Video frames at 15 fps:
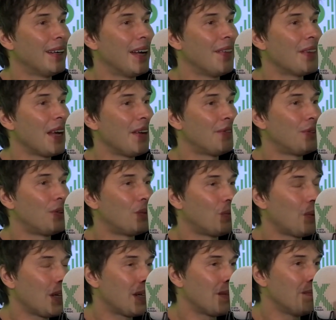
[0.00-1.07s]
And therefore,
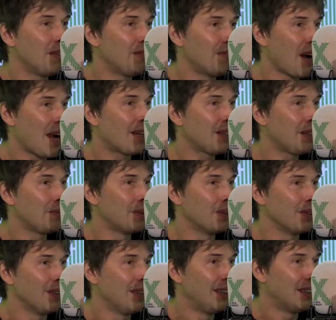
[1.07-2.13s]
we can be
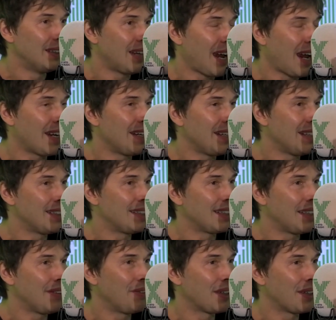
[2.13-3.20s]
valuable and
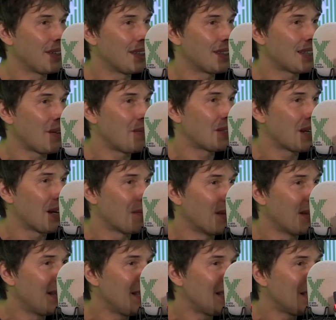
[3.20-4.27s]
insignificant at the same time.
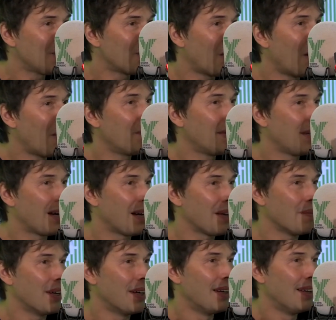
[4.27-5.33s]
And this is what
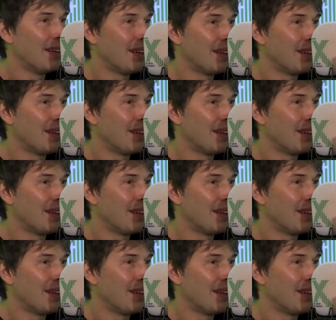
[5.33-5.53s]
Oppenheimer